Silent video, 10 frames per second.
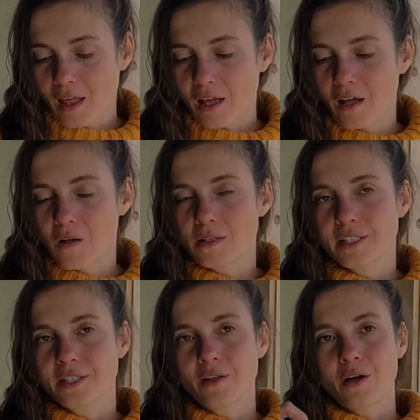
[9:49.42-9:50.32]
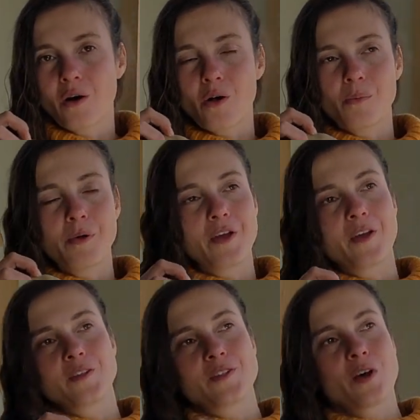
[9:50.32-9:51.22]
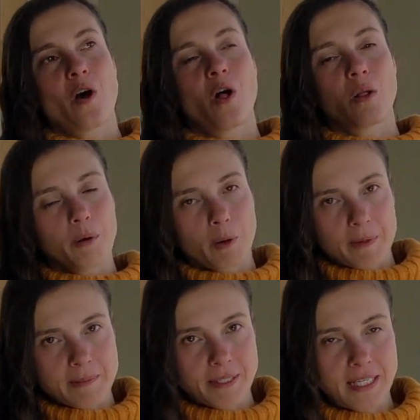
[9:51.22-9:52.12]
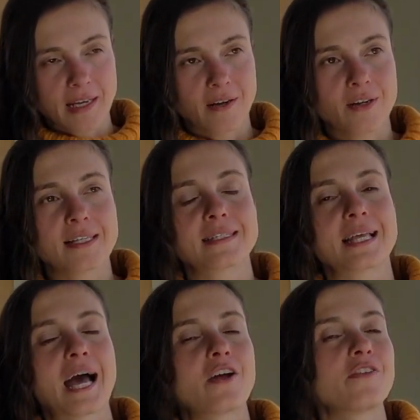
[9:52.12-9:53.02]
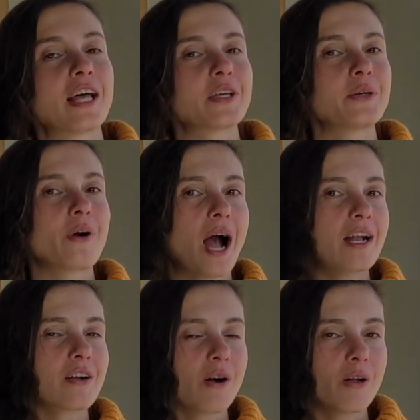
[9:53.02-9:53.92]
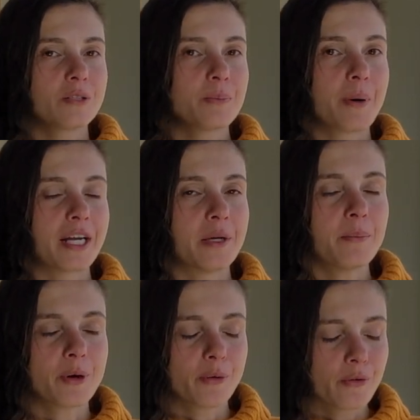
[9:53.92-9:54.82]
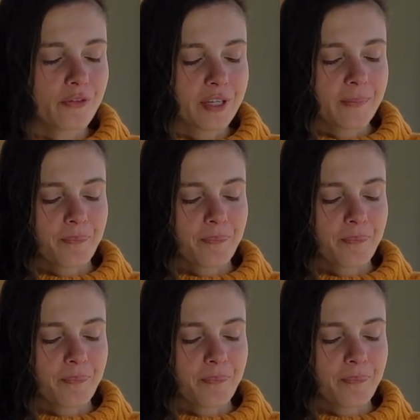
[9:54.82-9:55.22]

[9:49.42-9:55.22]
Golden Globe is all-purpose potato. It's kind of like Yukon Gold but improved.